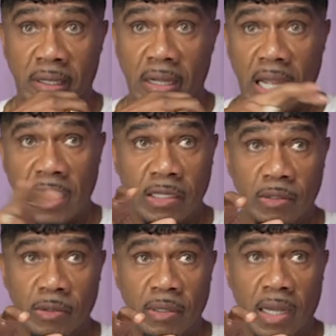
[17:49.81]
How do you
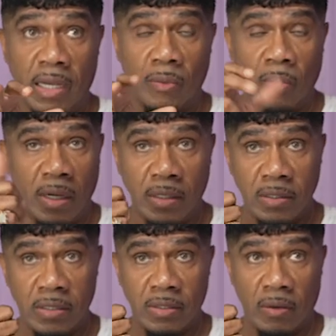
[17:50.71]
do that? Why do you
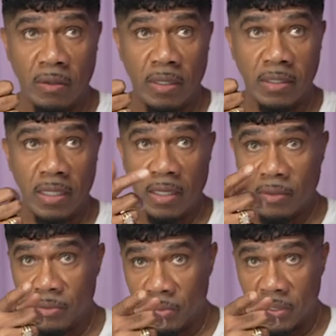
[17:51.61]
talk like that?
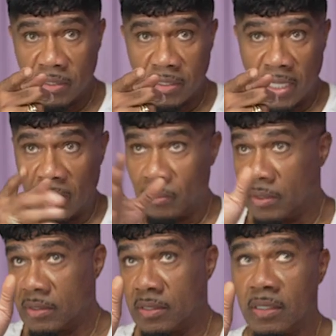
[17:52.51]
Who, what is that?
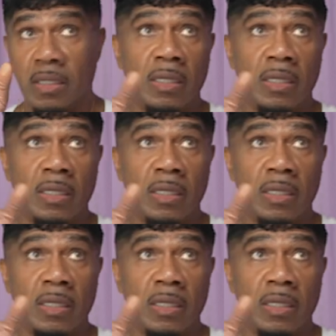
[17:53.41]
What yeah. is